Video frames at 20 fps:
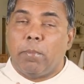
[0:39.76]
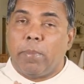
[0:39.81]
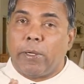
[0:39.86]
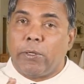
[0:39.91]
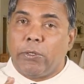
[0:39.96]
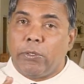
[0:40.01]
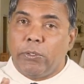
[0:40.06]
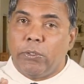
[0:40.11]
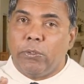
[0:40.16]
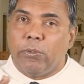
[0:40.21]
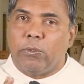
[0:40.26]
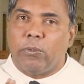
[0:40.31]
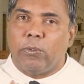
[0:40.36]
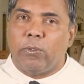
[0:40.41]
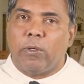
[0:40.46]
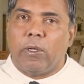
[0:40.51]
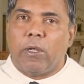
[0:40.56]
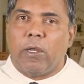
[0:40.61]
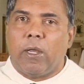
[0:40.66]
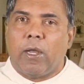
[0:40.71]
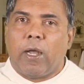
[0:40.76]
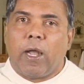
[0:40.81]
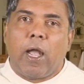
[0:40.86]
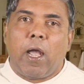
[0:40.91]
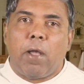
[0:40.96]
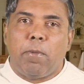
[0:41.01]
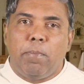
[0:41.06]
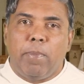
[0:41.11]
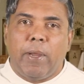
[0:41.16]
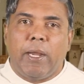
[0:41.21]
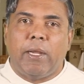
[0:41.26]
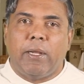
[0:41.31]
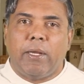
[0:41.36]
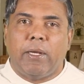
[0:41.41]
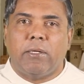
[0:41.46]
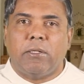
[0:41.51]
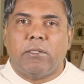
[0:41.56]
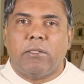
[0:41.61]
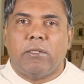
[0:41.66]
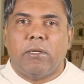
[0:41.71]
but you have made
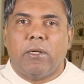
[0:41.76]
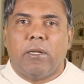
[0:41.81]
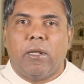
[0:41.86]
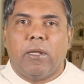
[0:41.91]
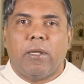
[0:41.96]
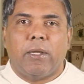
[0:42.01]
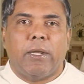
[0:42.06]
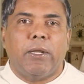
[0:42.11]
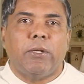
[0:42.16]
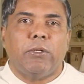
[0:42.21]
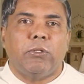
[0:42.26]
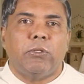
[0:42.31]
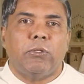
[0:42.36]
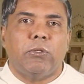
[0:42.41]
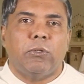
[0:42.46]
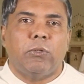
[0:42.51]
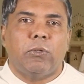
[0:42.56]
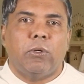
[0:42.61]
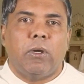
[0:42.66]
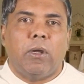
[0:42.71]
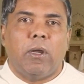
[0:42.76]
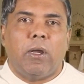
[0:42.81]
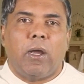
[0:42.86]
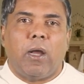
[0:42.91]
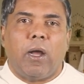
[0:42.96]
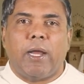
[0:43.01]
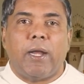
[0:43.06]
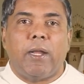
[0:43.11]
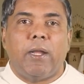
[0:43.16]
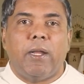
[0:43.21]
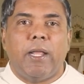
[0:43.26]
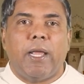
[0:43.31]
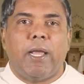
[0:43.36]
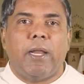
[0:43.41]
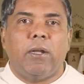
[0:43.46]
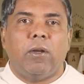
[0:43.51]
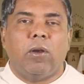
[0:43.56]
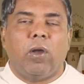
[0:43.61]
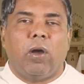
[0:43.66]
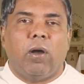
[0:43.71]
it into a
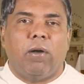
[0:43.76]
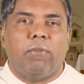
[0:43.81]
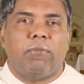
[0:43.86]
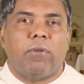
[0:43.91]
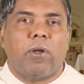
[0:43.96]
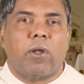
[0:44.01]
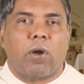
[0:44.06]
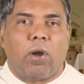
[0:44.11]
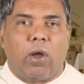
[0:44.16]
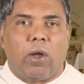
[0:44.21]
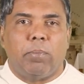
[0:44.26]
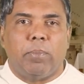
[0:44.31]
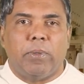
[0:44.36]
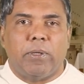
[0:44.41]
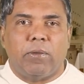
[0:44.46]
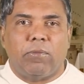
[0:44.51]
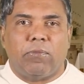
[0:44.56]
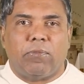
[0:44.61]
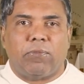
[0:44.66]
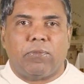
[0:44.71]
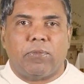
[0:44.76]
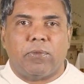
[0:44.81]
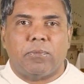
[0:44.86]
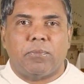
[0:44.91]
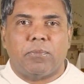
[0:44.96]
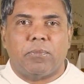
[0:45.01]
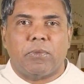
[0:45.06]
den of robbers.